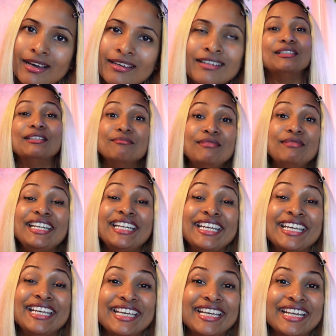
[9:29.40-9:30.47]

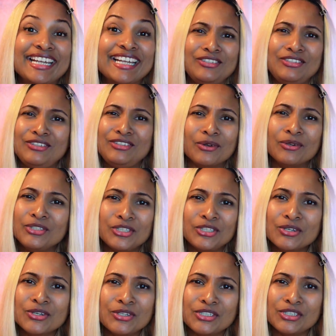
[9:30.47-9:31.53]
meaning, don't
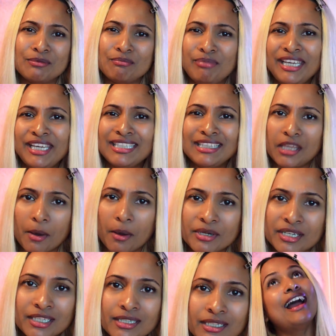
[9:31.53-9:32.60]
you speak
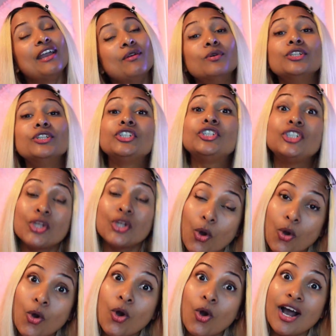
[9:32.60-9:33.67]
Tamil? I was
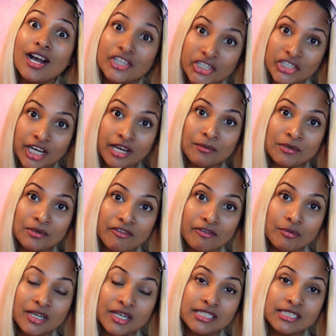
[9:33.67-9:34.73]
so ashamed of
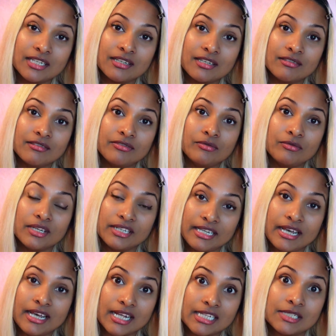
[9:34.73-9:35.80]
myself when
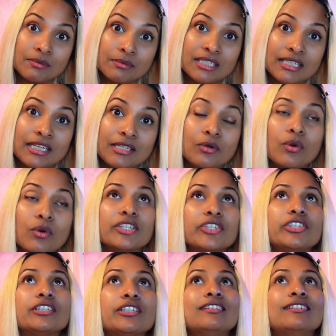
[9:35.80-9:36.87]
he asked me that
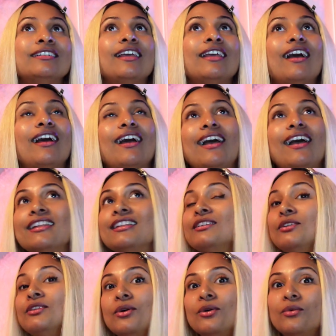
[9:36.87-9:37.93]
question. I didn't
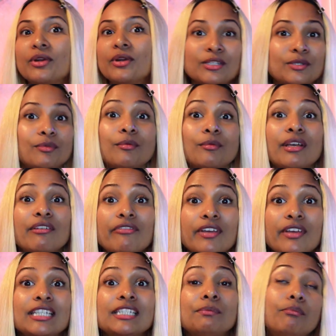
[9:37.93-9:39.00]
know where to put my
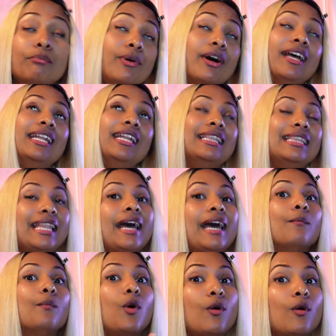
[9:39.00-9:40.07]
face, but in that
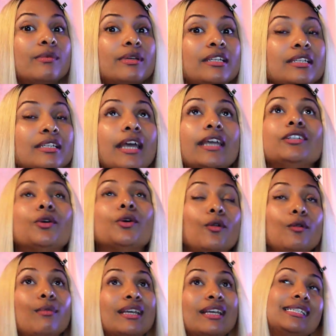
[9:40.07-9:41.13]
moment, I
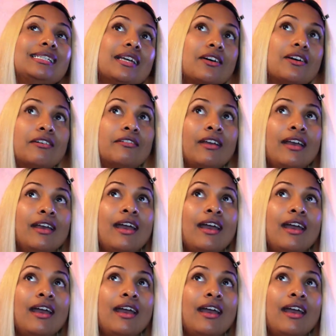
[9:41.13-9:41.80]
told myself,